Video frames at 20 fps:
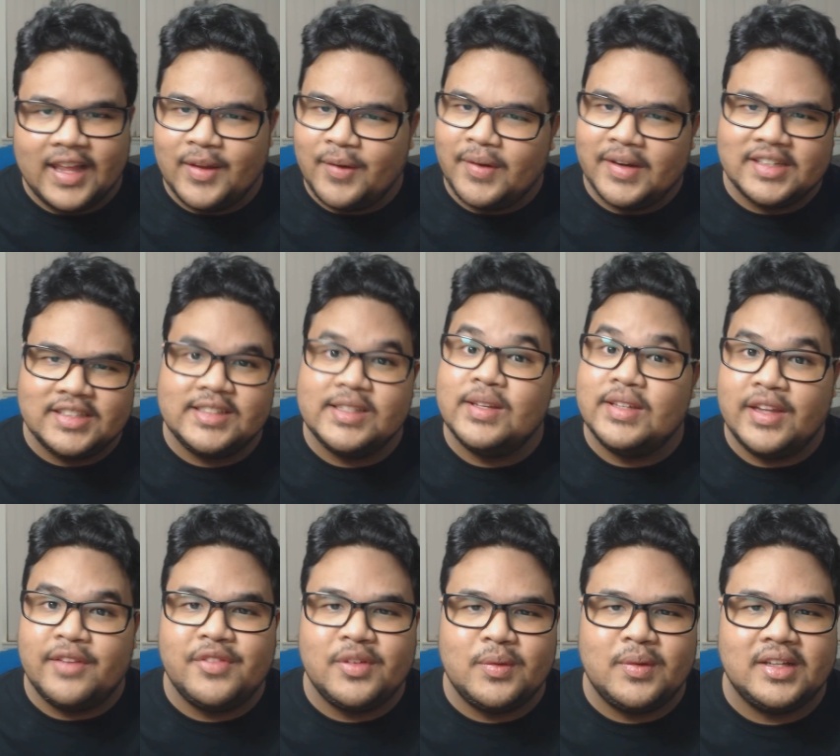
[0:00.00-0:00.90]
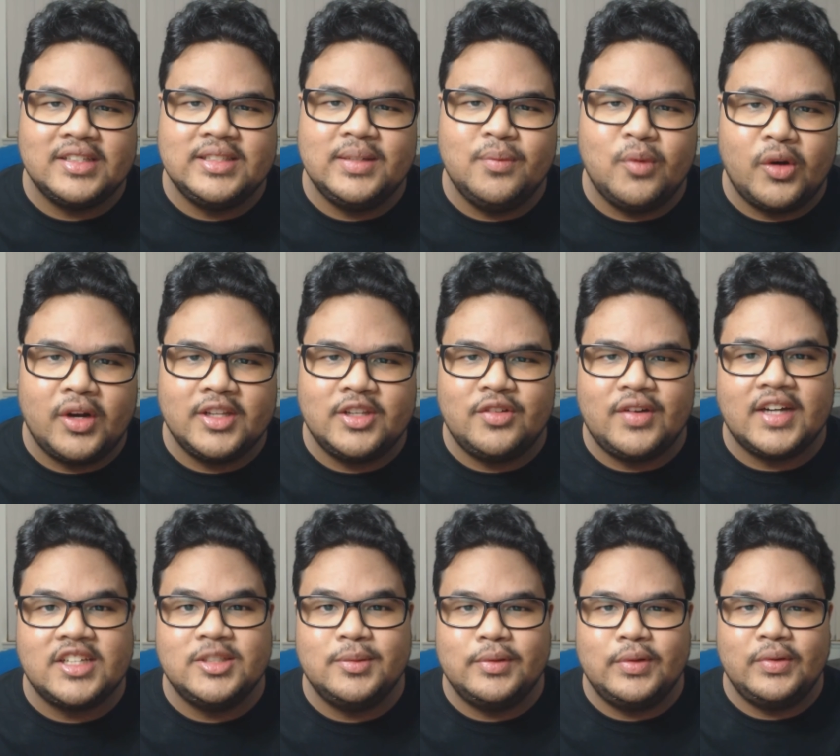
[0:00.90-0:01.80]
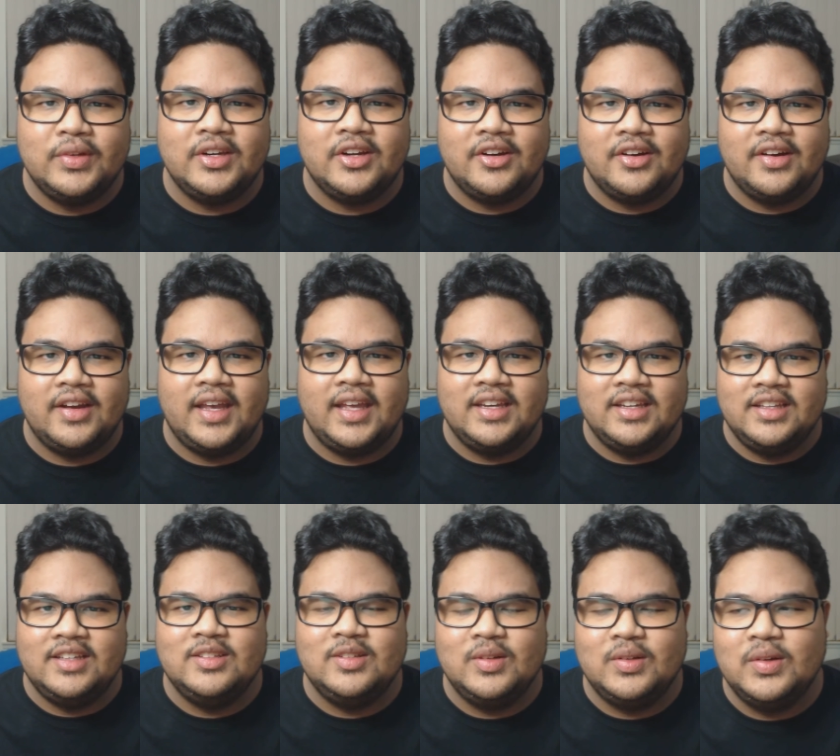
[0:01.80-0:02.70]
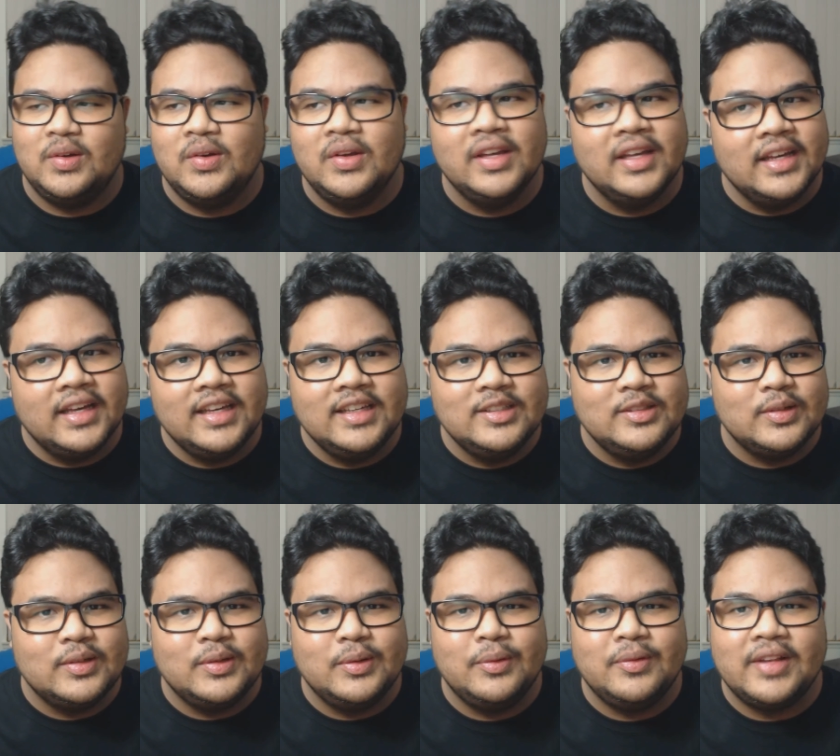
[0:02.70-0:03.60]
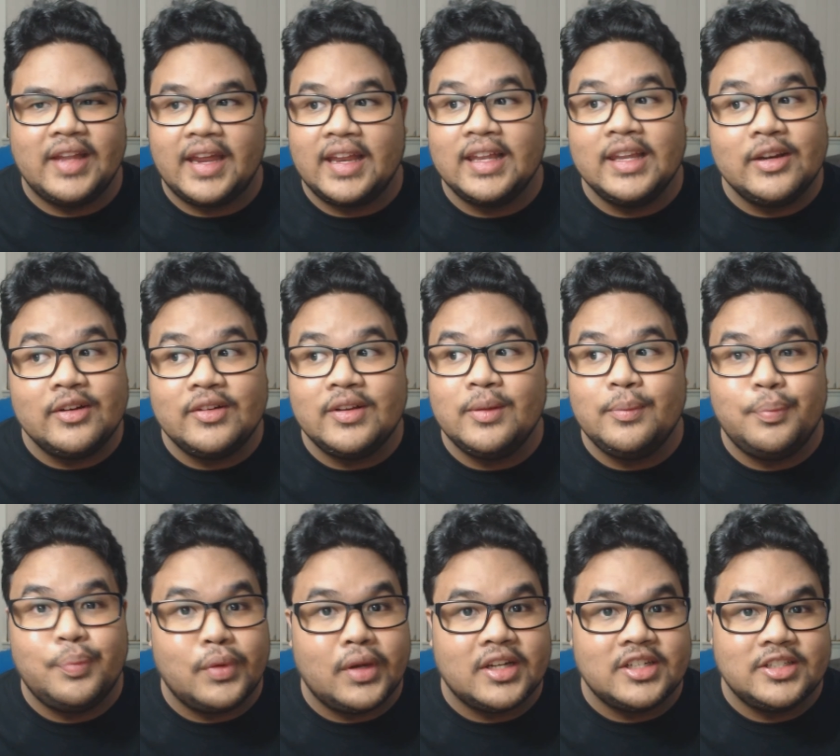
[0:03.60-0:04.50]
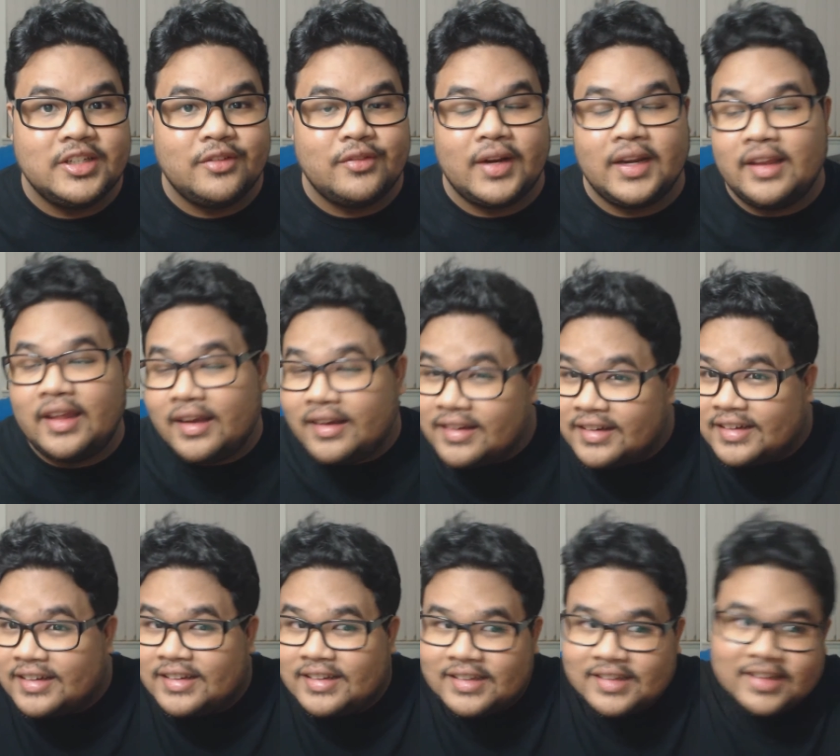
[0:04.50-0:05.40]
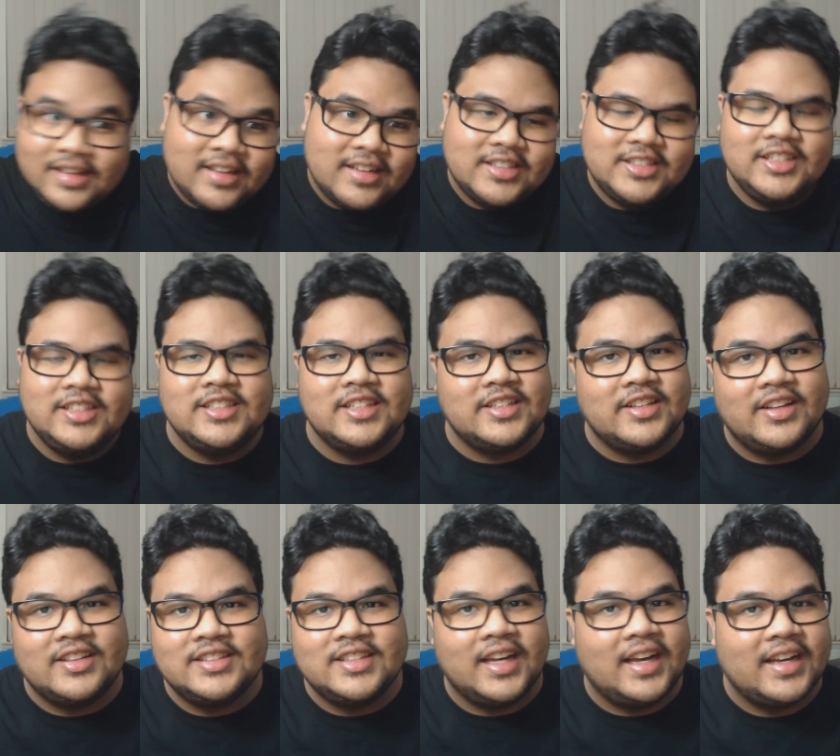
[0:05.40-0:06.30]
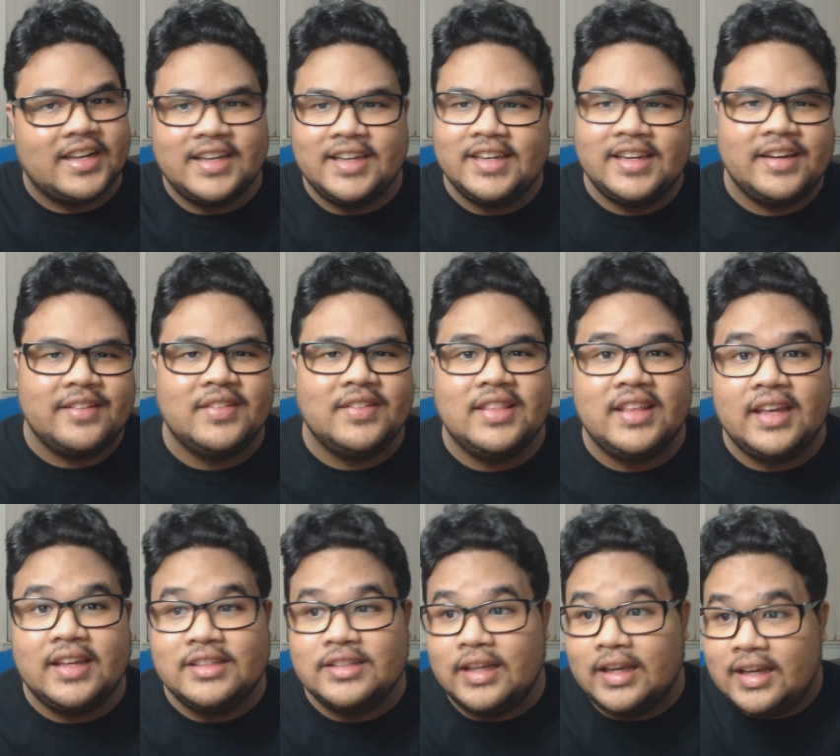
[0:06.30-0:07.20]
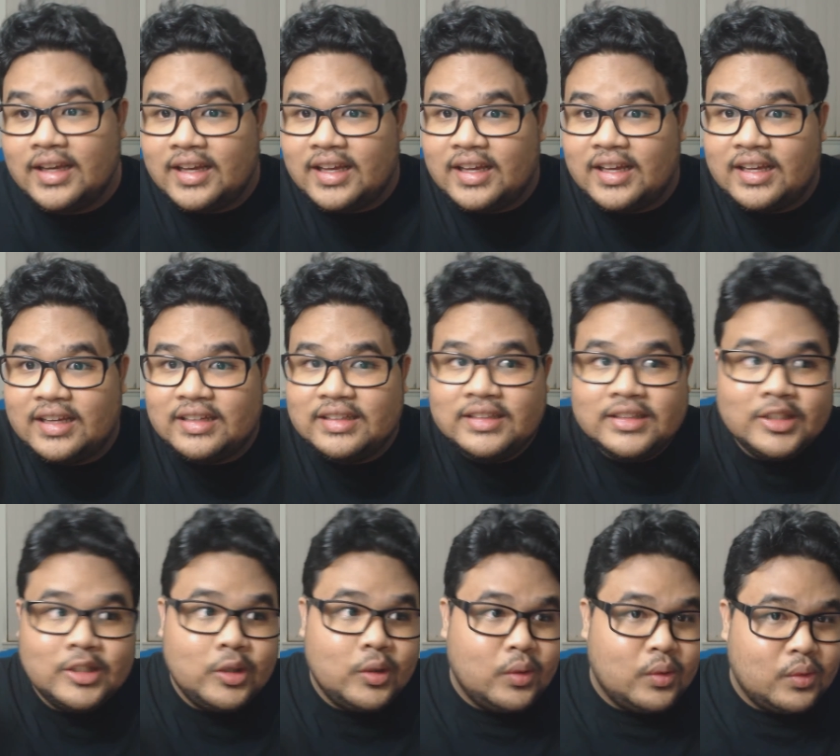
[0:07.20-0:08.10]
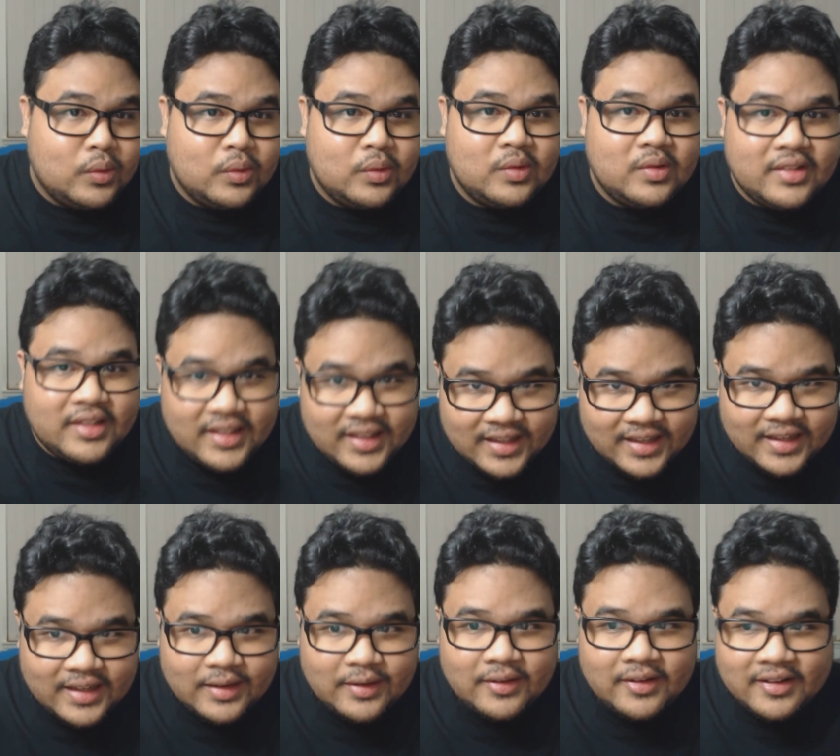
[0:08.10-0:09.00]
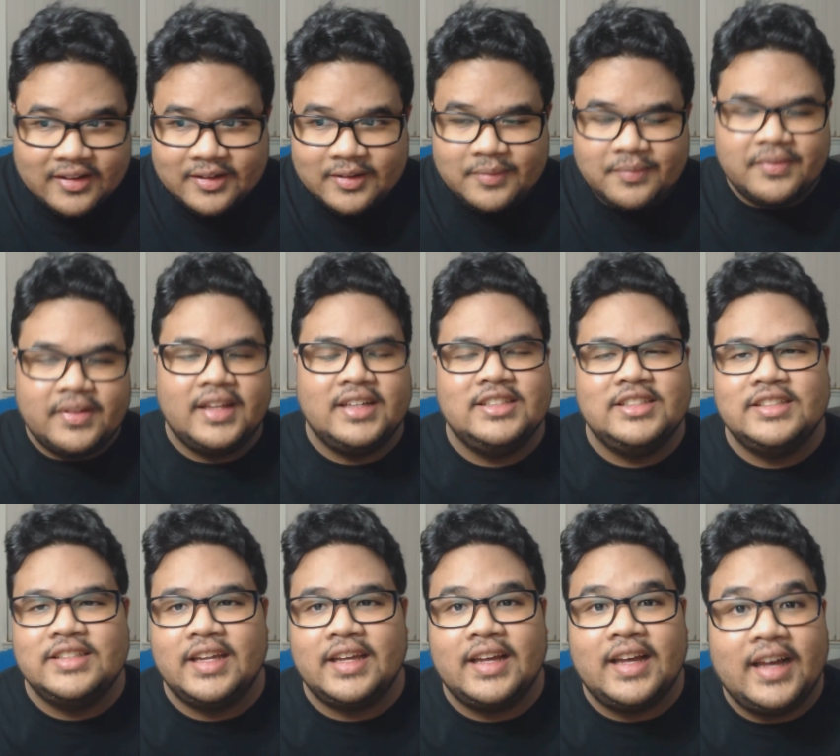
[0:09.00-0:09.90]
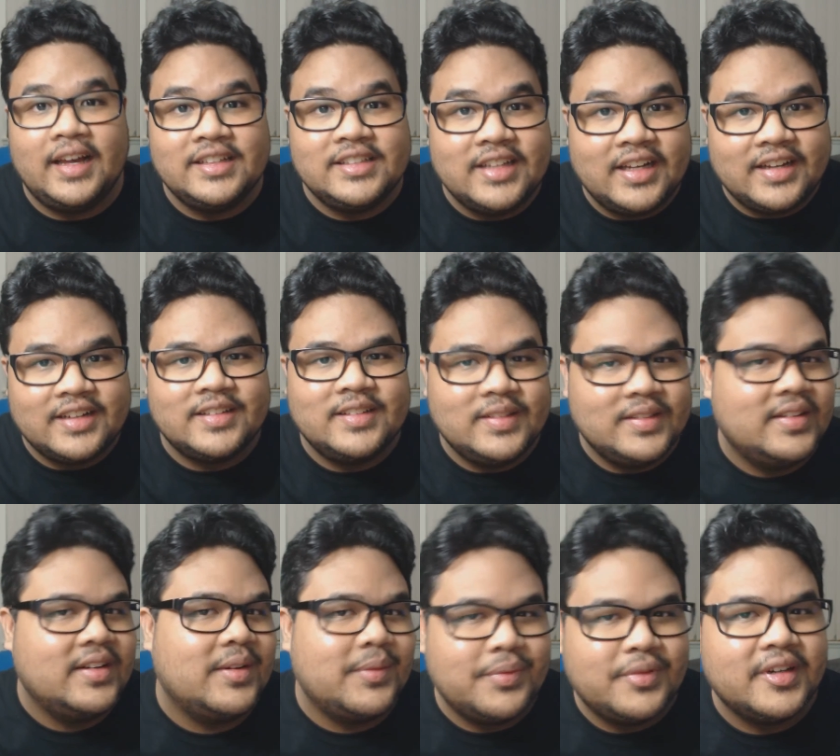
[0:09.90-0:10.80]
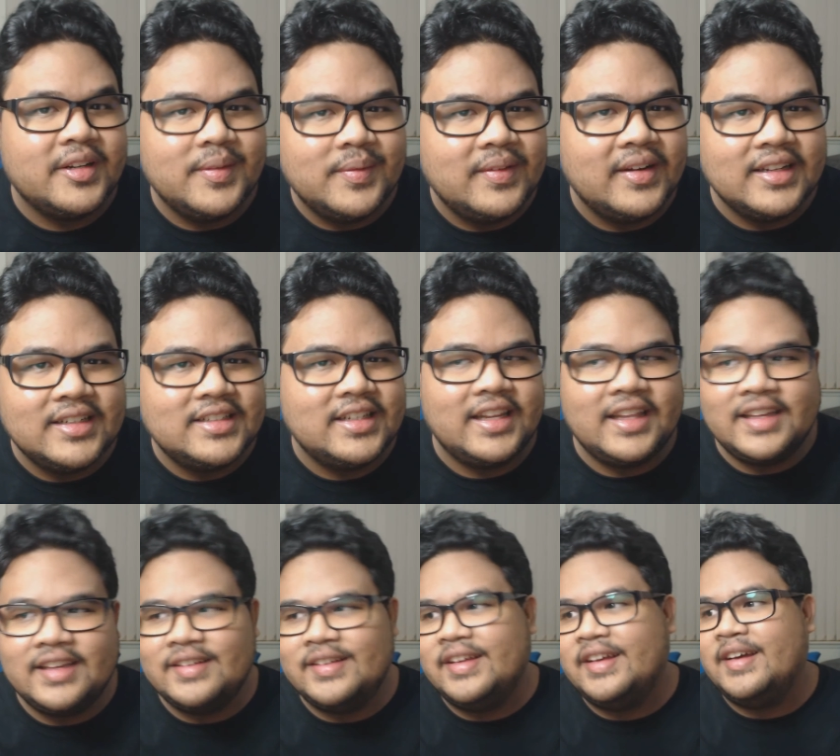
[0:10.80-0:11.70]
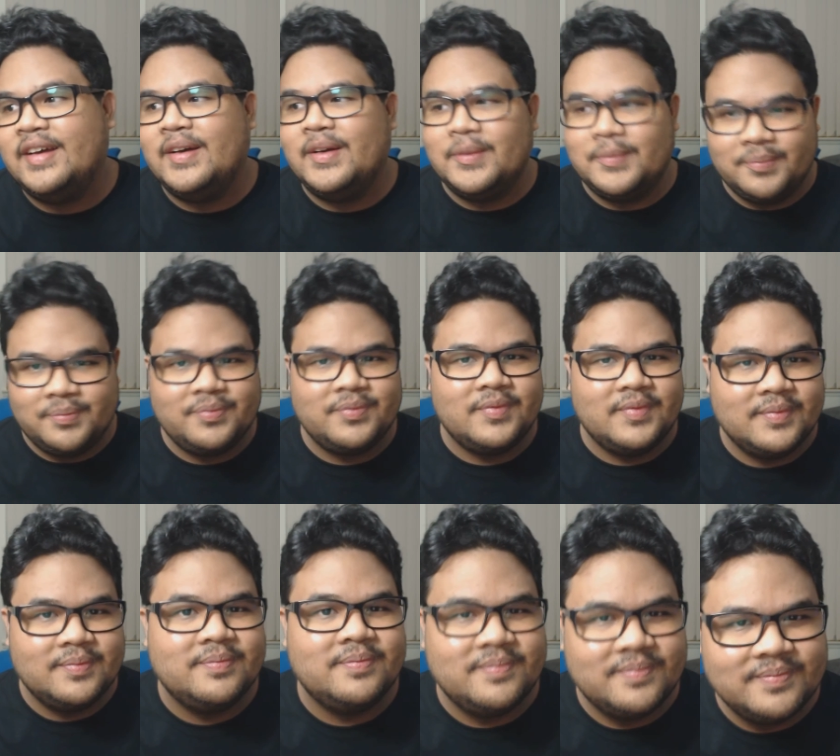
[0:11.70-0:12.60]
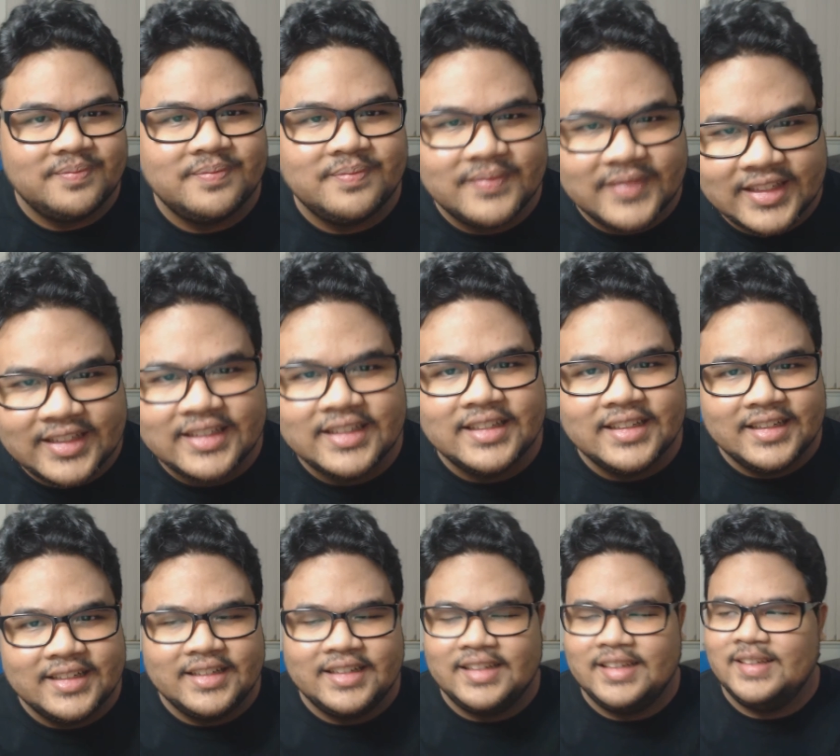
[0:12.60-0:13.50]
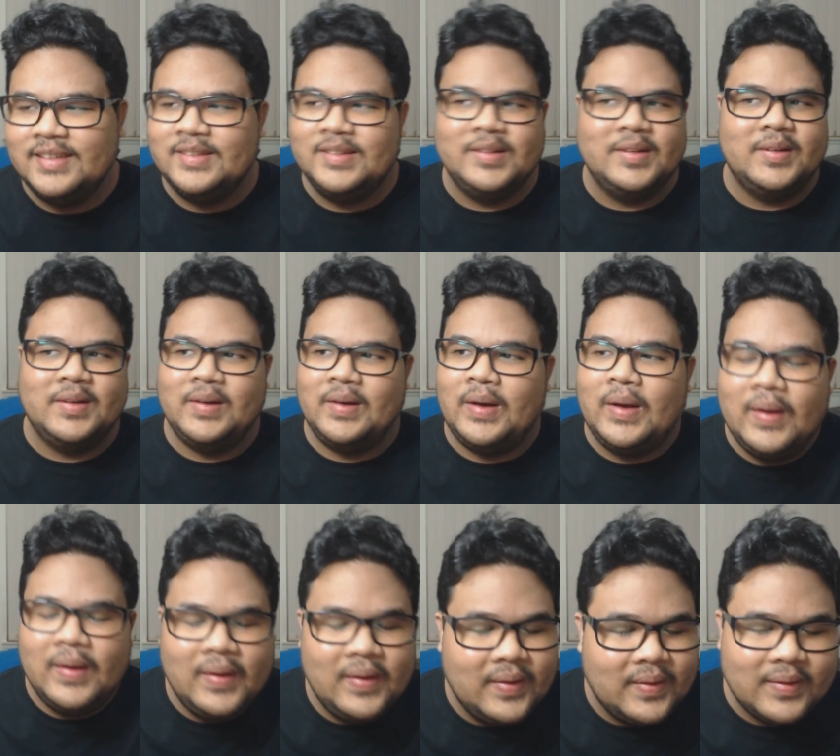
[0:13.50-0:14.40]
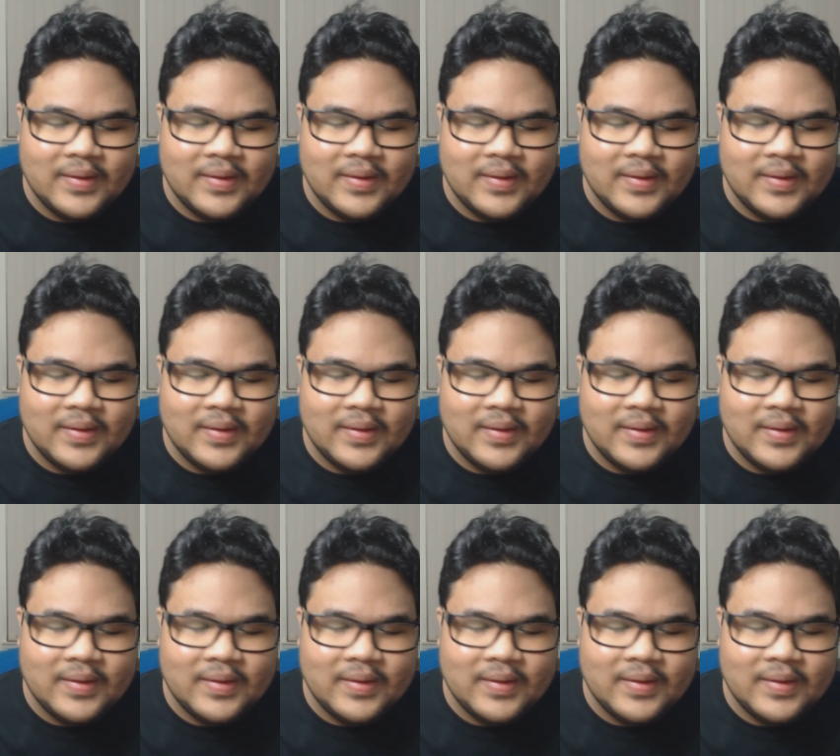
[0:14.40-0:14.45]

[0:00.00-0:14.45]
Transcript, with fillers: I honestly definitely want to see more interaction between her and Izuku. Izuku like literally blushing red, like oh, oh she's just all talking and everything. He's like, uh, oh yeah, um, and just like I talked to her pretty much like, uh, mm-hmm, Izuku.